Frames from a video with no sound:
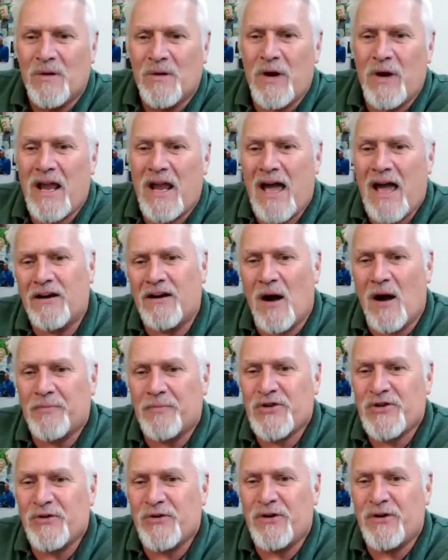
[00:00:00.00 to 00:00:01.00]
We had an
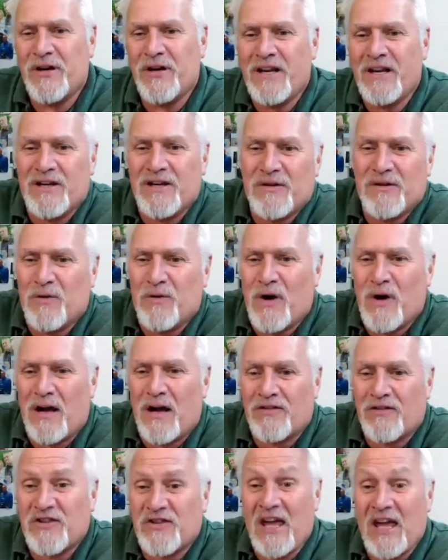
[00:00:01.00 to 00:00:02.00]
opportunity to uh,
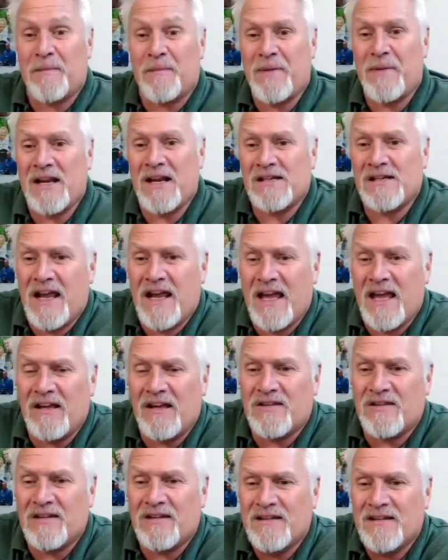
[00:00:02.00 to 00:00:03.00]
set up
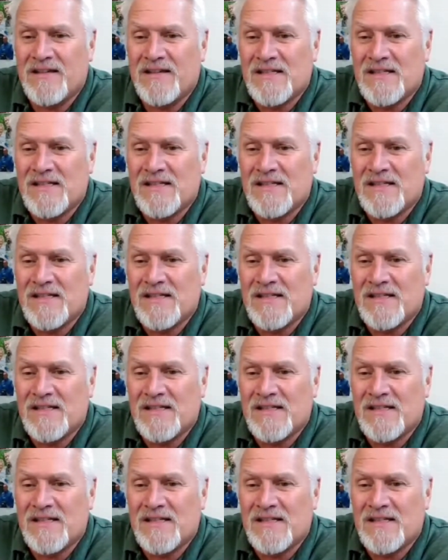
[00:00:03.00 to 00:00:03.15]
antennas.